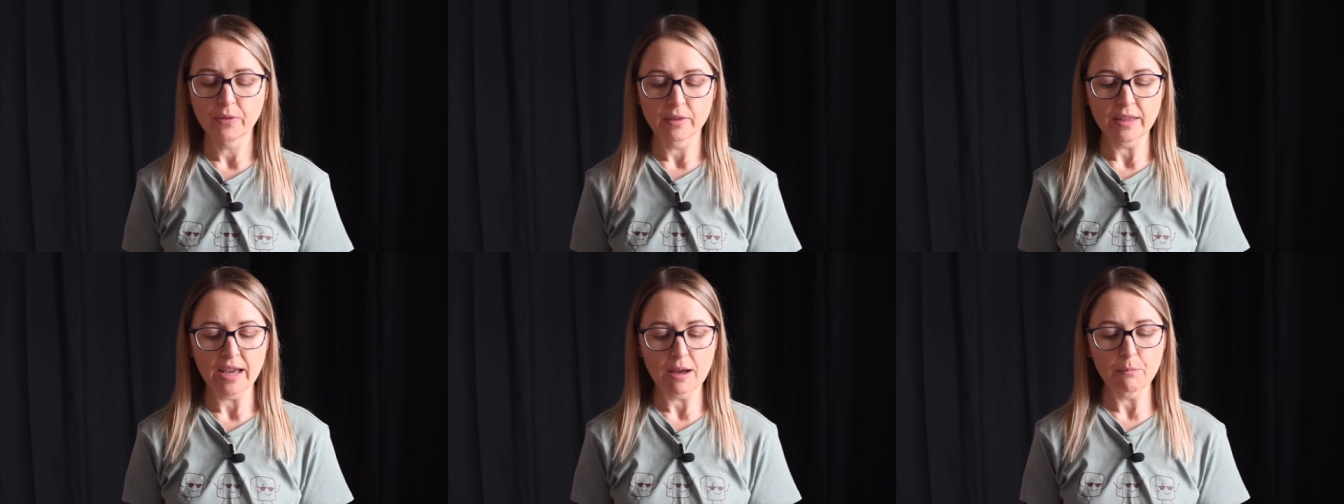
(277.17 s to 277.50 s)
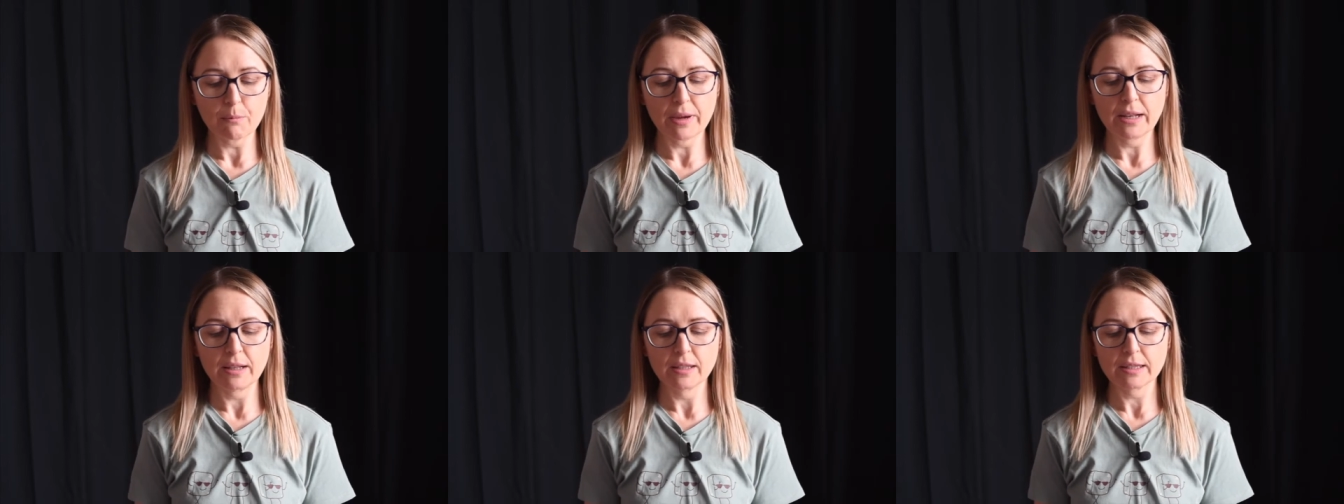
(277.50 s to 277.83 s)
That
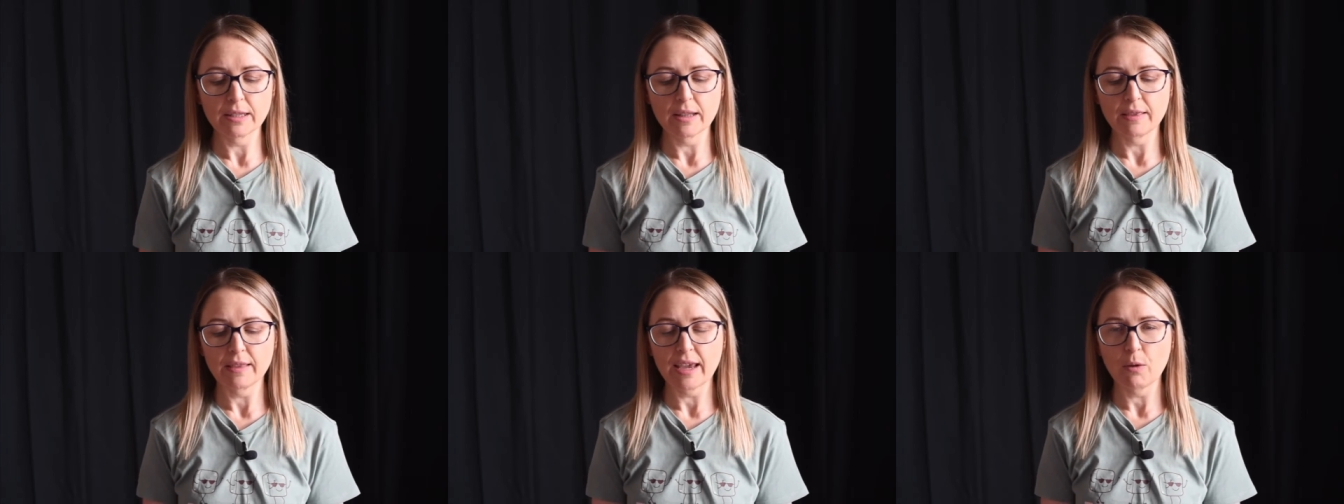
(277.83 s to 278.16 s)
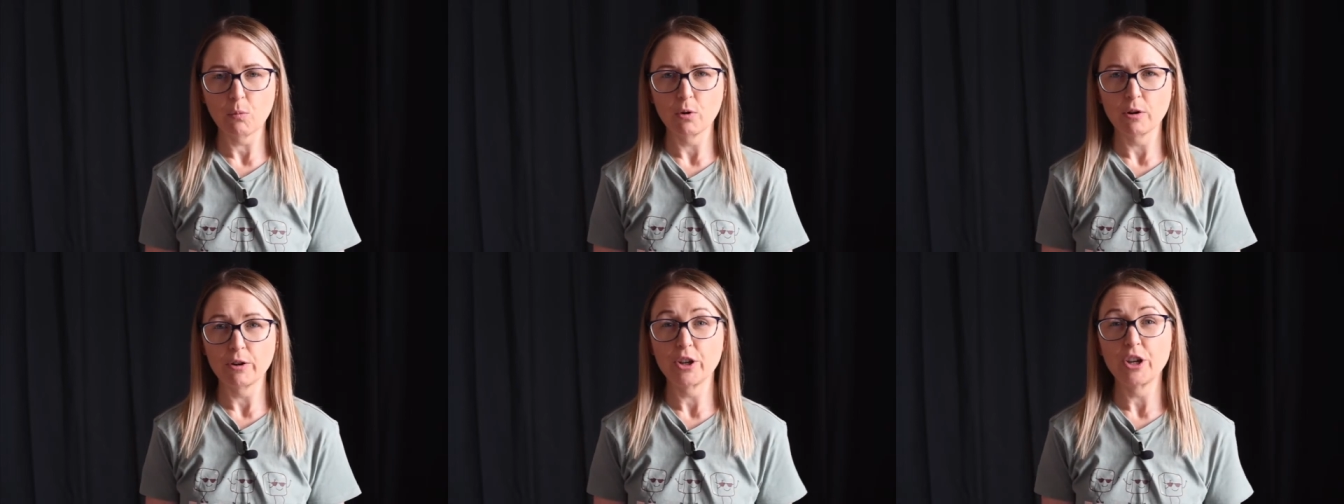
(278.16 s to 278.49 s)
means that they
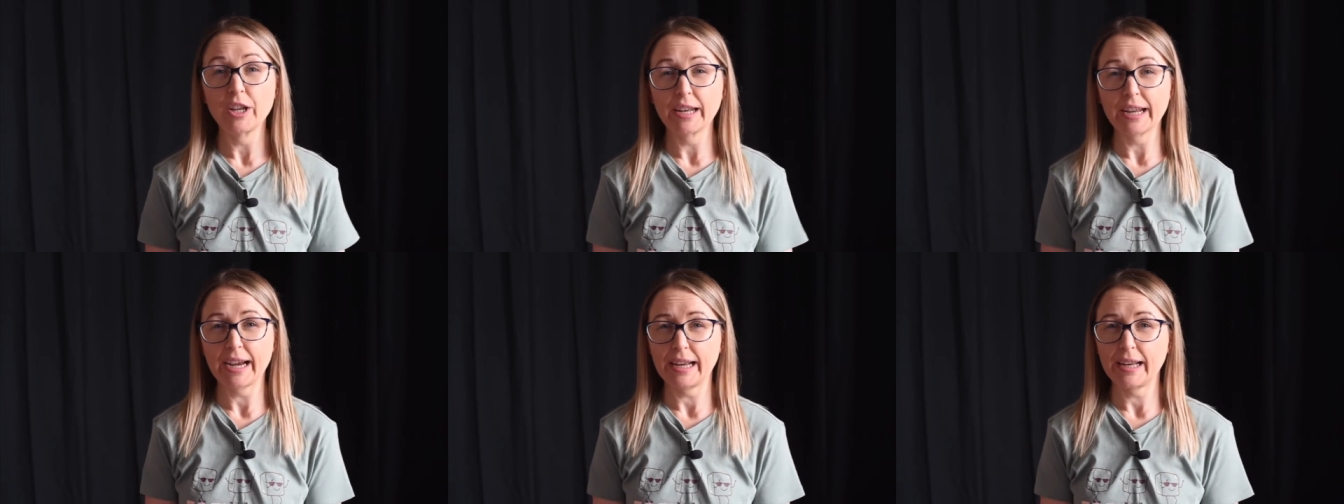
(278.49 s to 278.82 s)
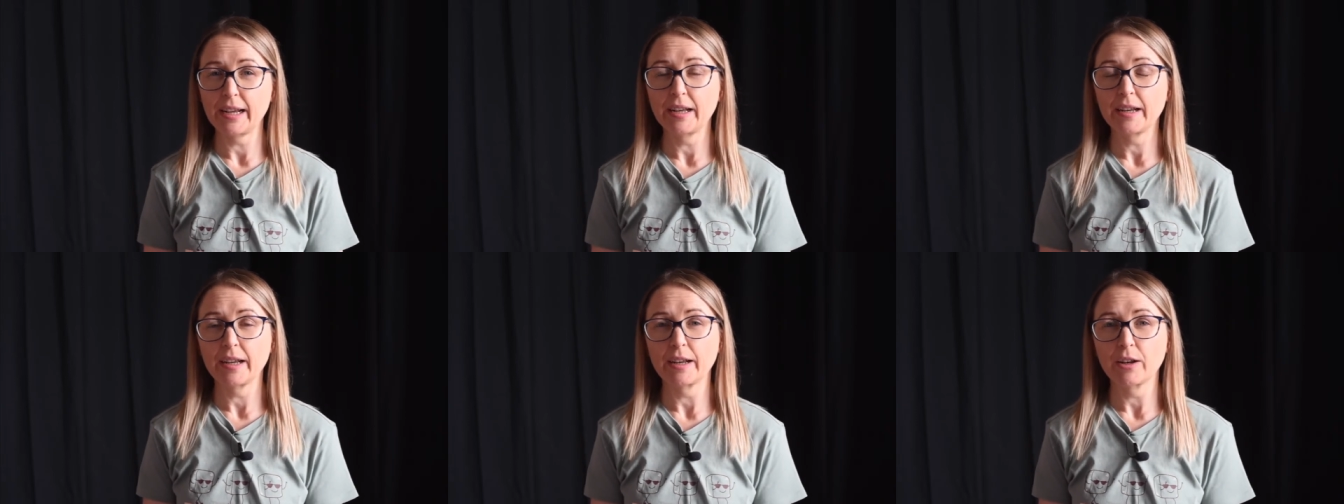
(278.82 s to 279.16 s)
were
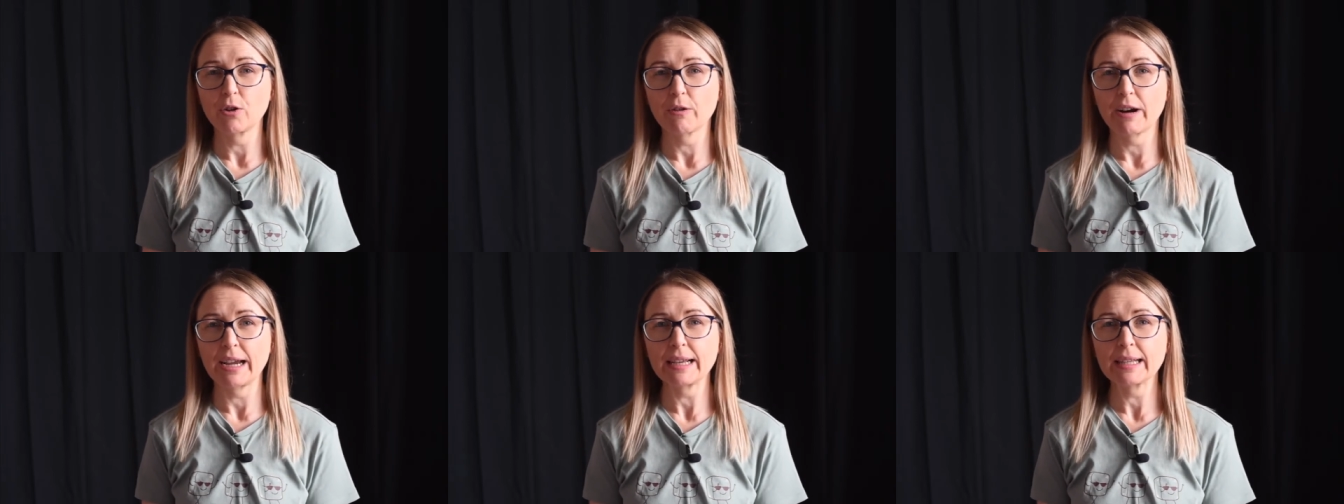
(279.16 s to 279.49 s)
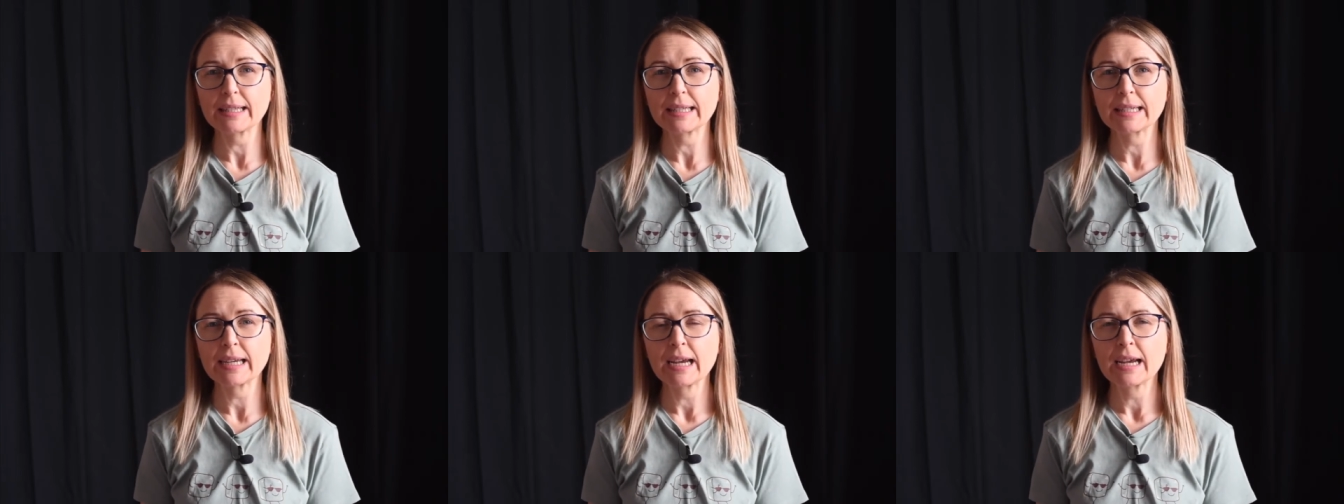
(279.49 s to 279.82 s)
united in
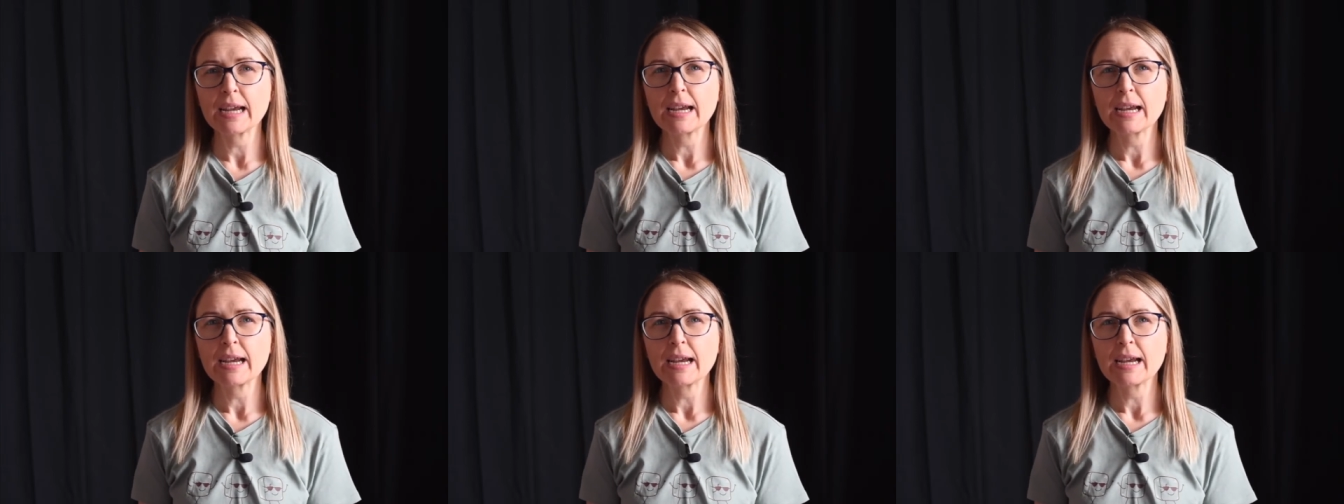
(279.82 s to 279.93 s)
Christ.